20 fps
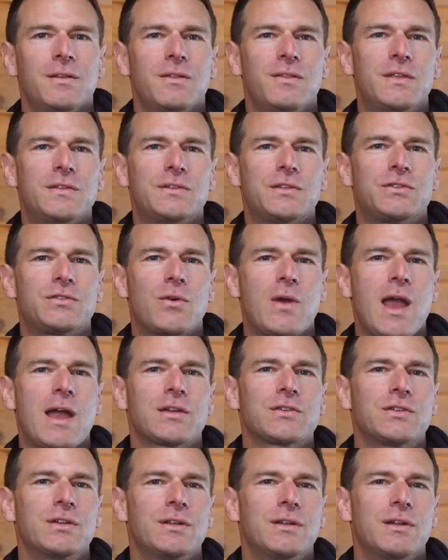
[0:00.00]
This
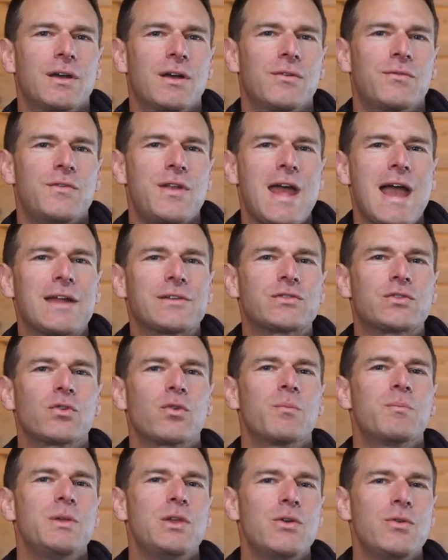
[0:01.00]
attraction of
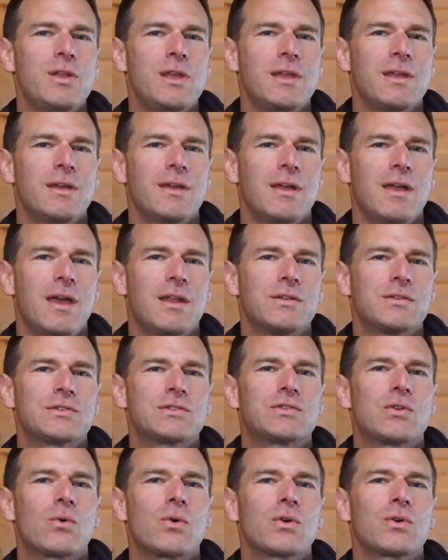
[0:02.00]
natural beauty and
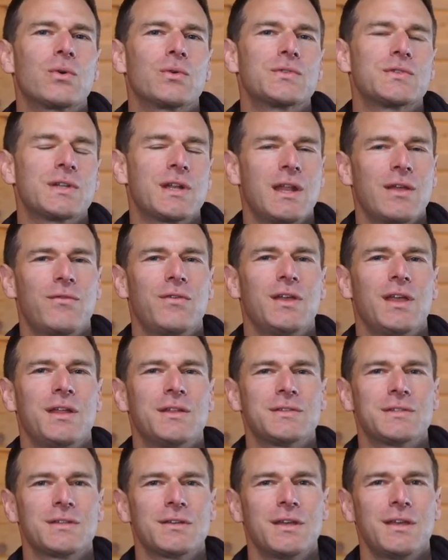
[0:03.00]
historical
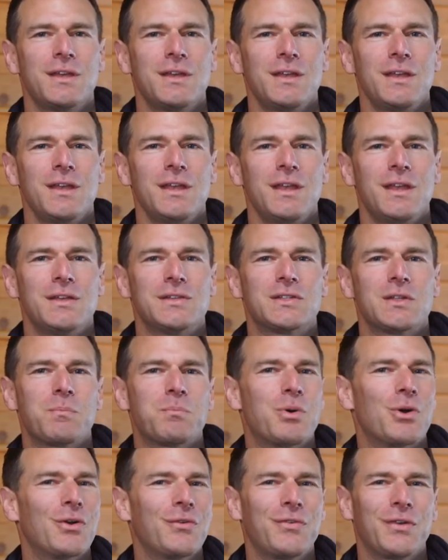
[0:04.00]
significance is the
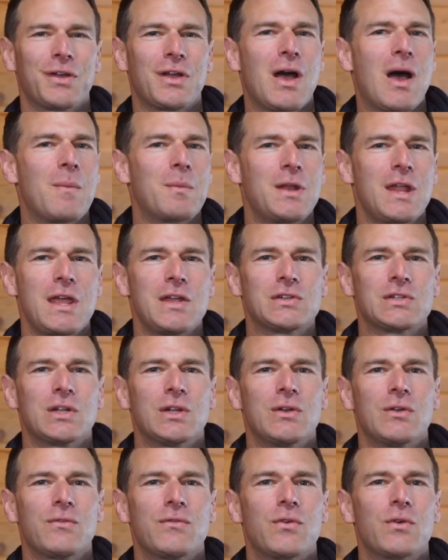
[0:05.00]
perfect
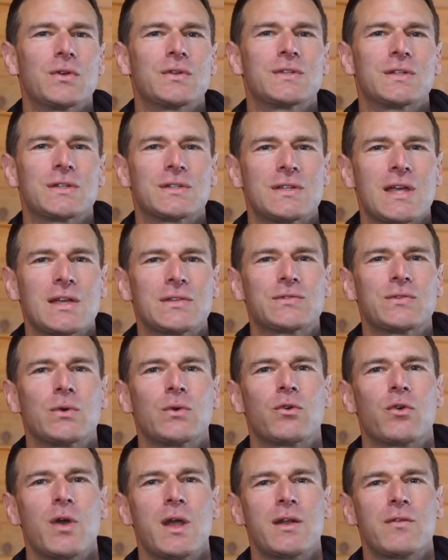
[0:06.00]
combination for a successful
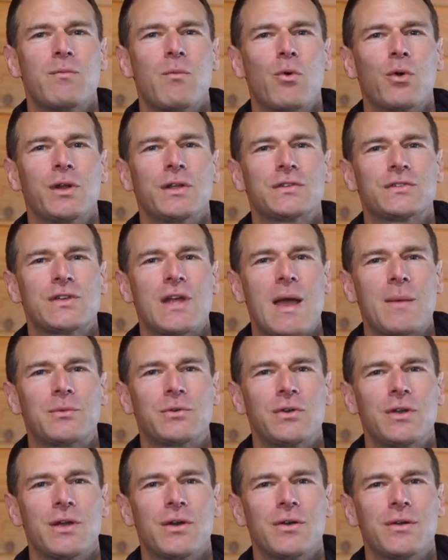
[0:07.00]
Creative Mornings
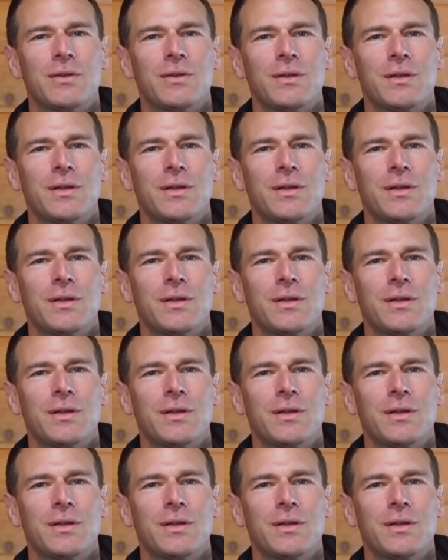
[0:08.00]
chapter here.